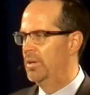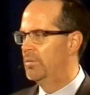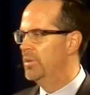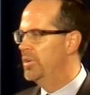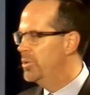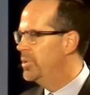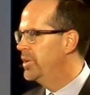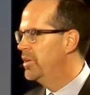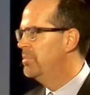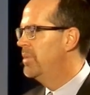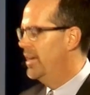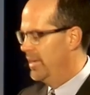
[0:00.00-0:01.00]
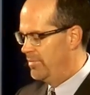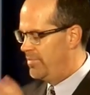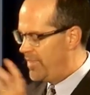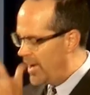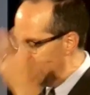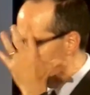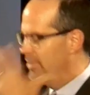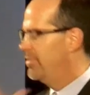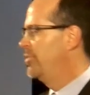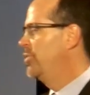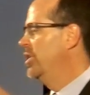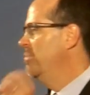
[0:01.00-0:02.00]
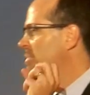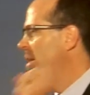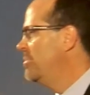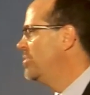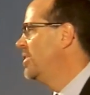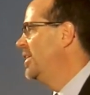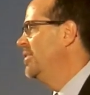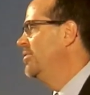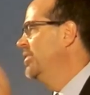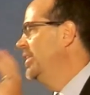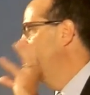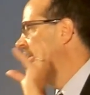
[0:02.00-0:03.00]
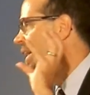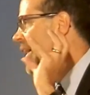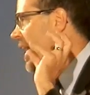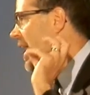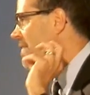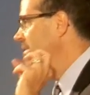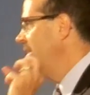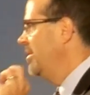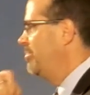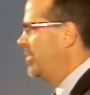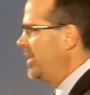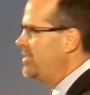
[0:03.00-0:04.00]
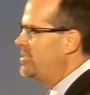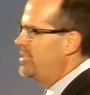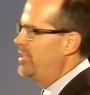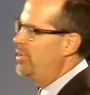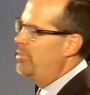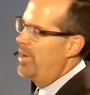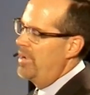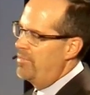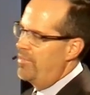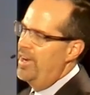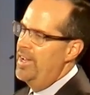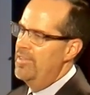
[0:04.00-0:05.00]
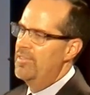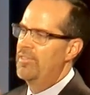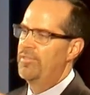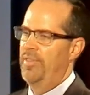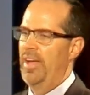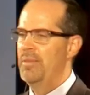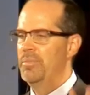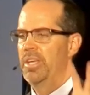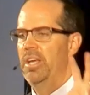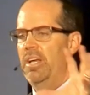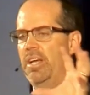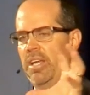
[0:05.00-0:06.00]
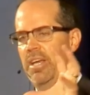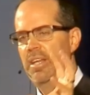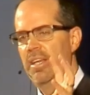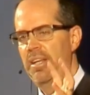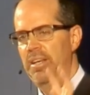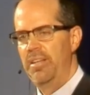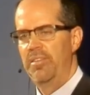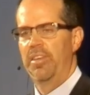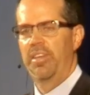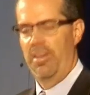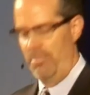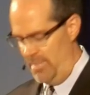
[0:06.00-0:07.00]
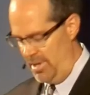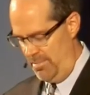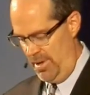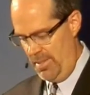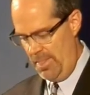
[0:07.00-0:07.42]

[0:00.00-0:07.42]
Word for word: renewing your mind, fighting for it, memorizing it, having it preached to you by friends, family. it, it is a commitment.